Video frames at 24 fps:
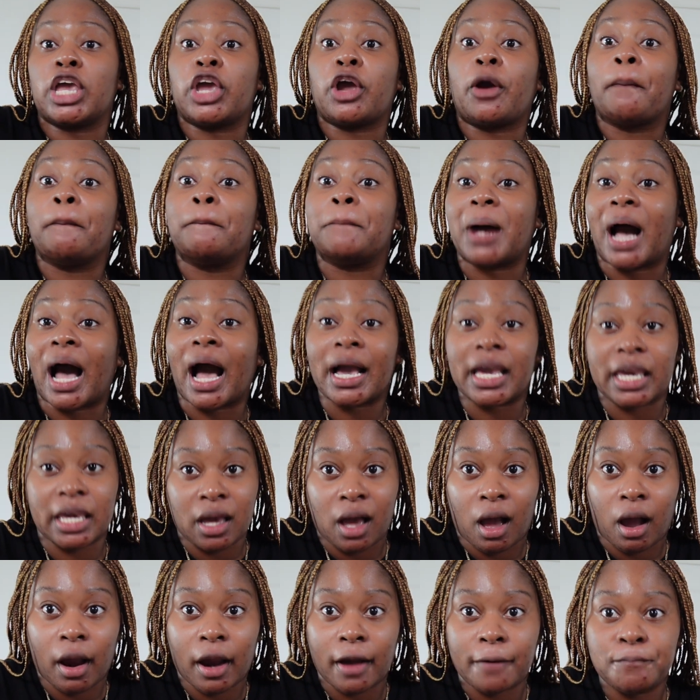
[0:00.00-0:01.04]
your
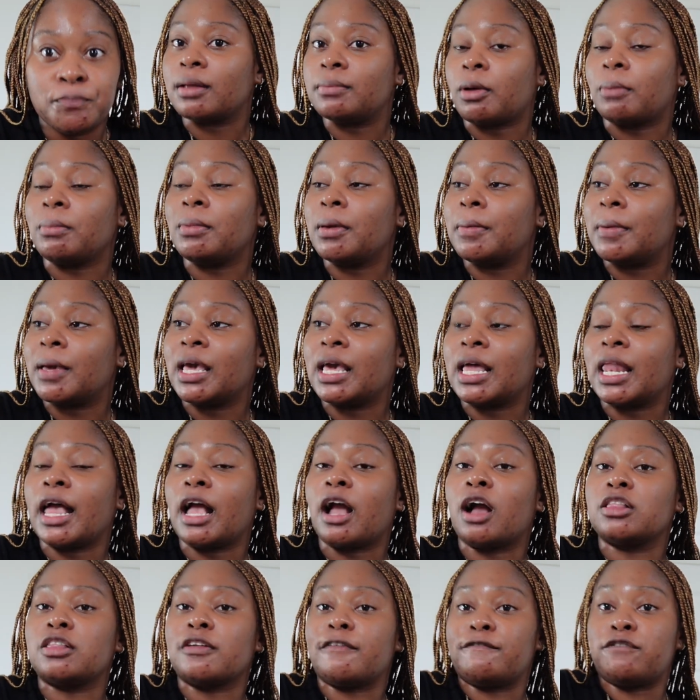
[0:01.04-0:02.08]
backyard, let me be
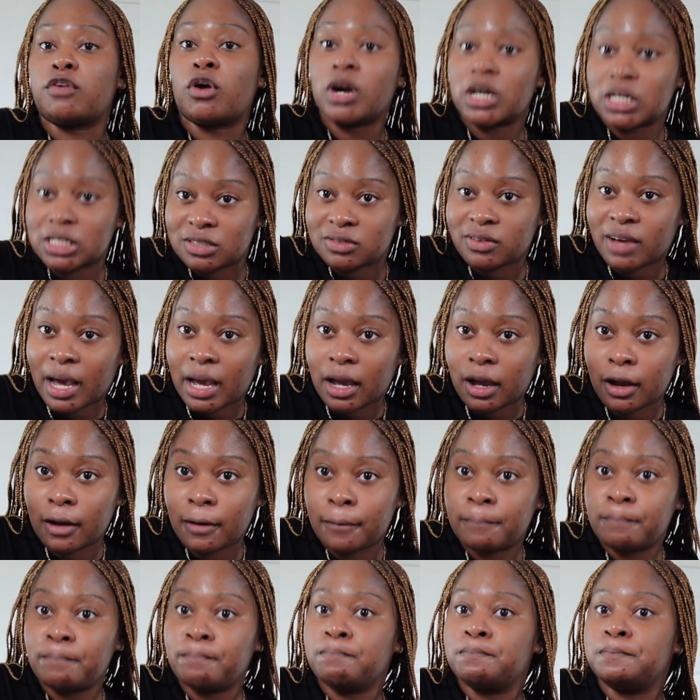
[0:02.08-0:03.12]
clear, the forest fire,
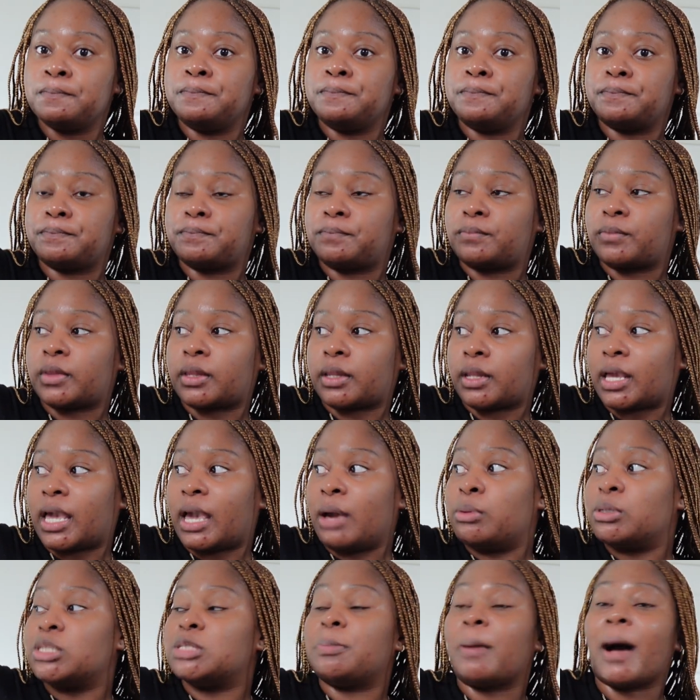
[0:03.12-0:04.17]
it
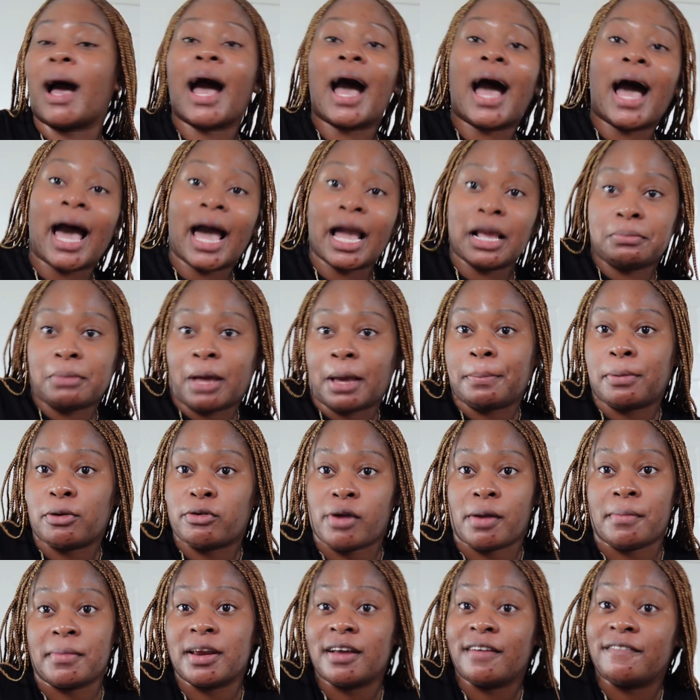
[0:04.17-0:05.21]
was behind my
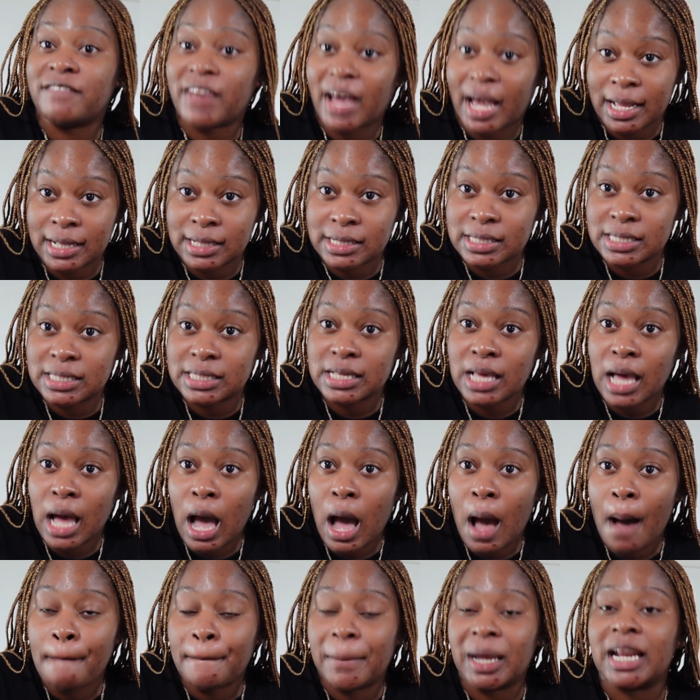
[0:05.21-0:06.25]
perimeter fence,
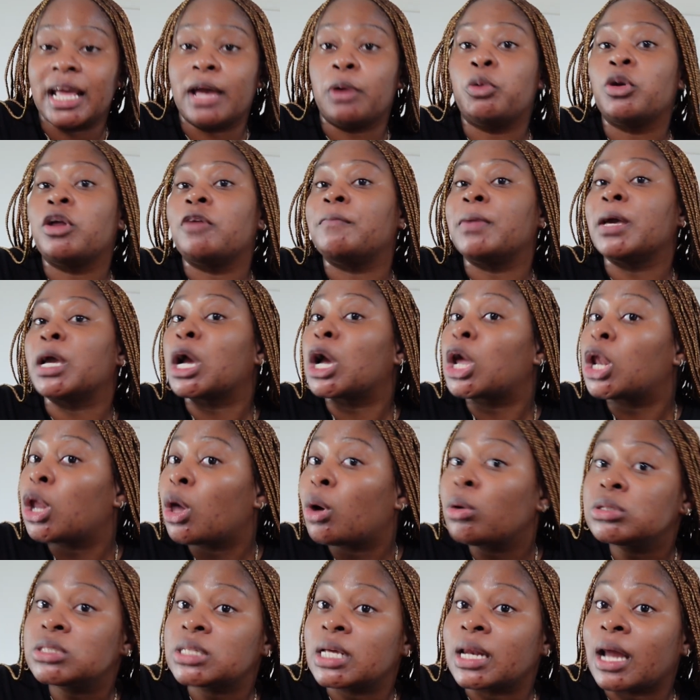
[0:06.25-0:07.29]
but it would have been
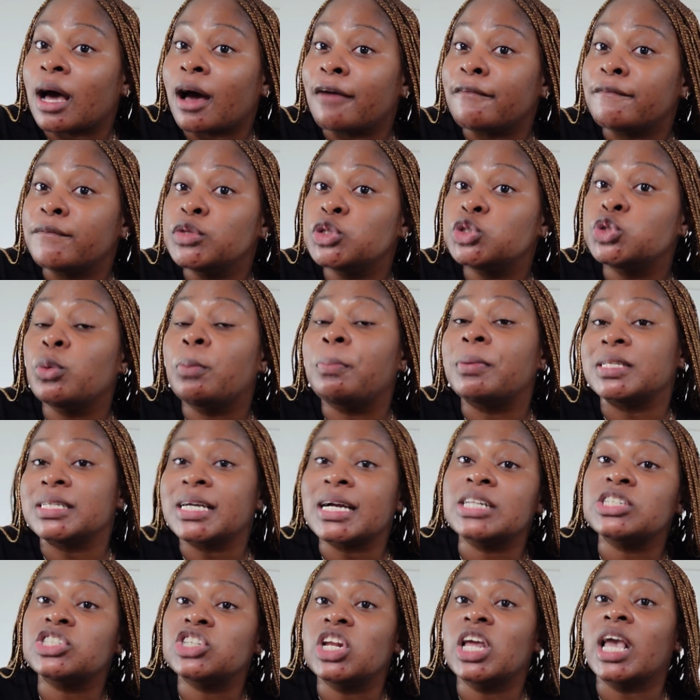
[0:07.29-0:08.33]
close enough to
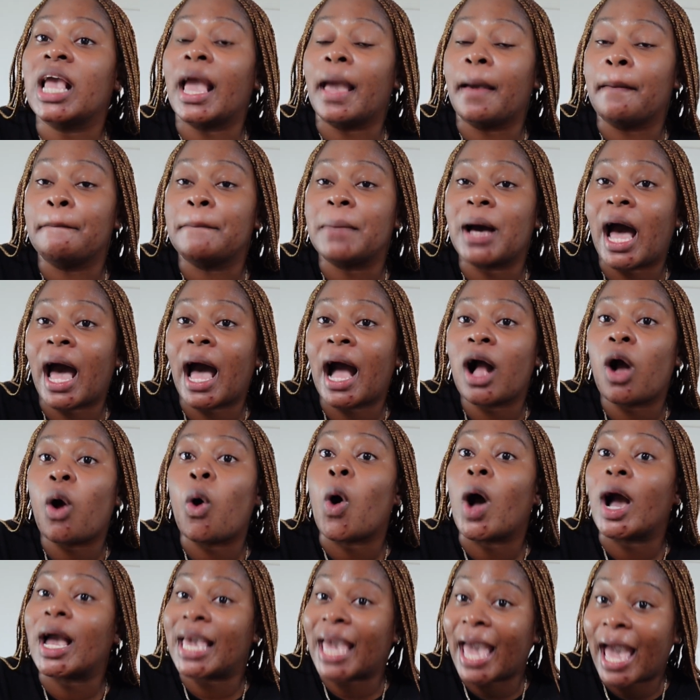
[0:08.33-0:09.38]
potentially impact
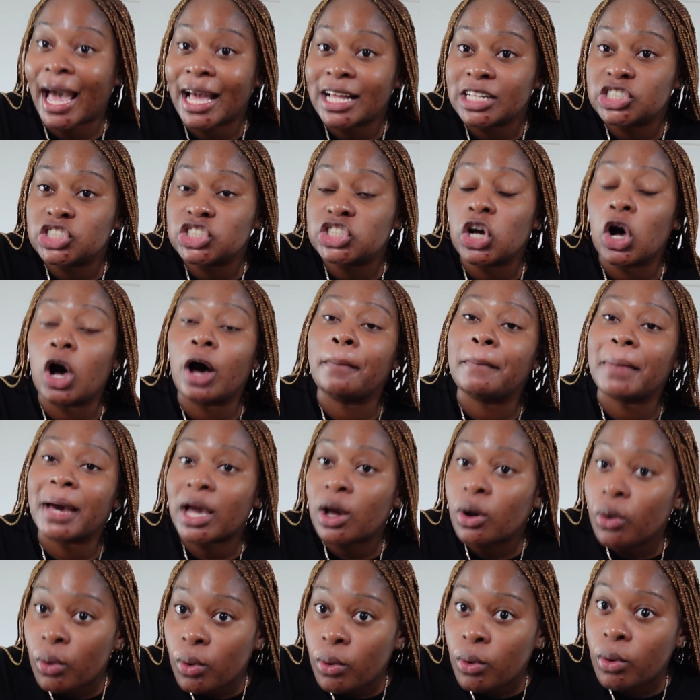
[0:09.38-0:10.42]
or catch on my
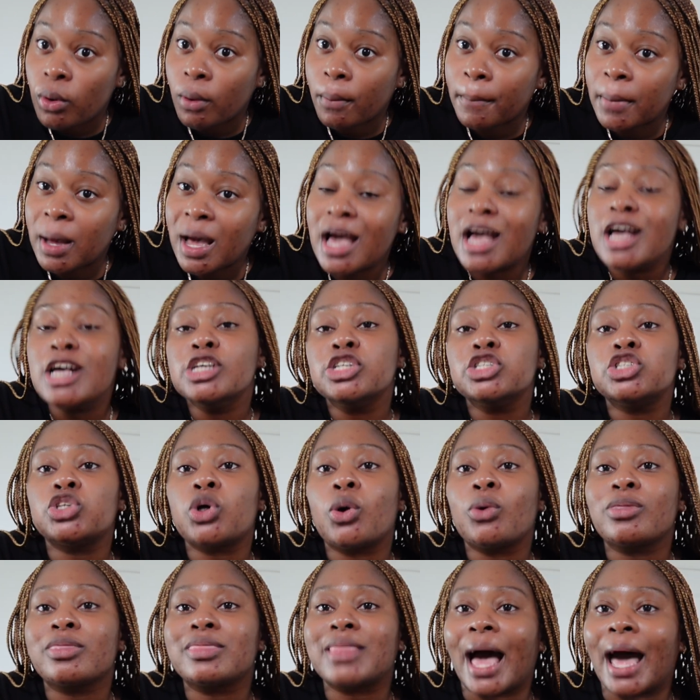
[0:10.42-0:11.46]
home.
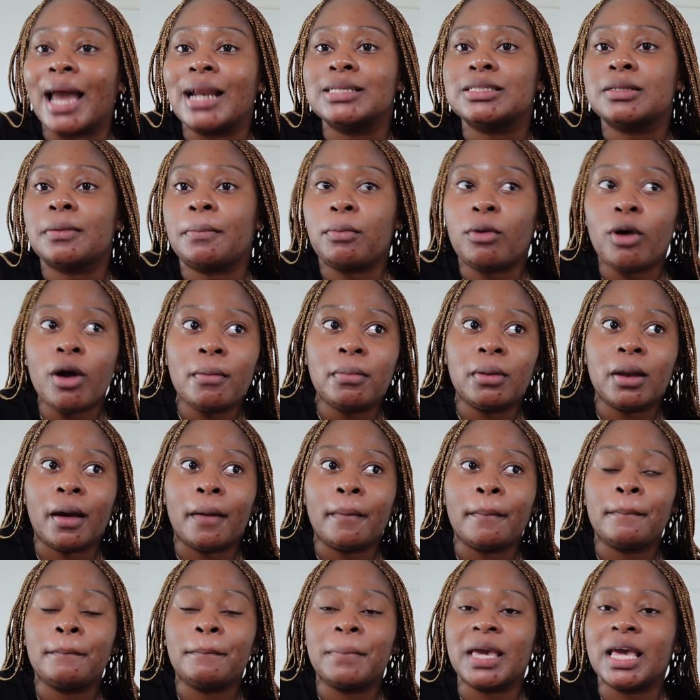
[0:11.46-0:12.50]
So that is a
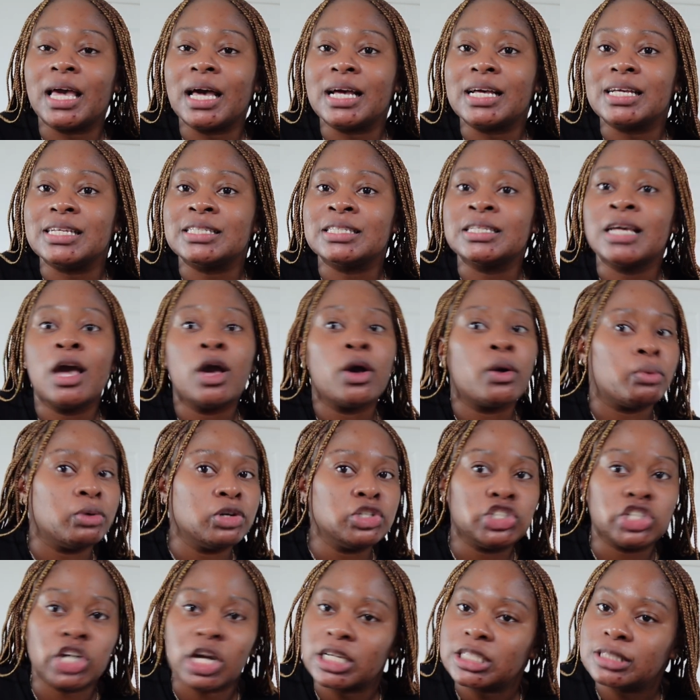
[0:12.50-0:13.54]
problem, because we
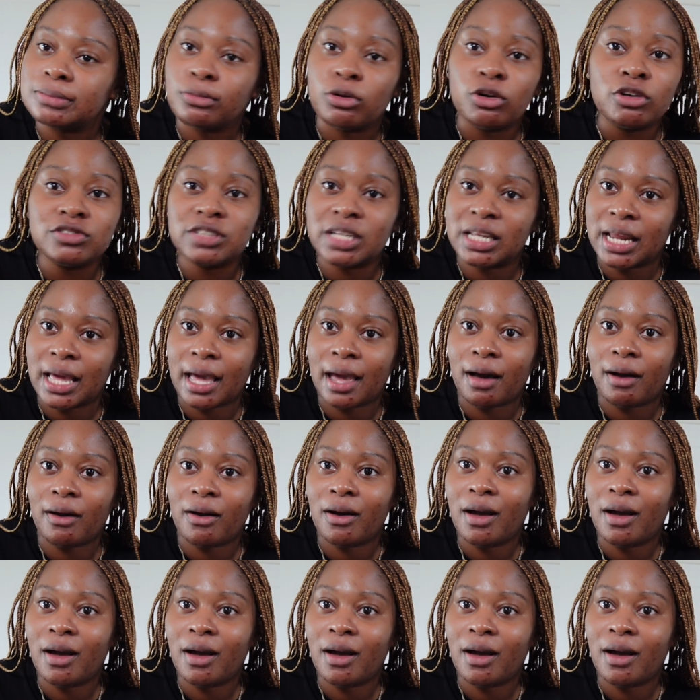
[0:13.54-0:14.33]
just moved in here.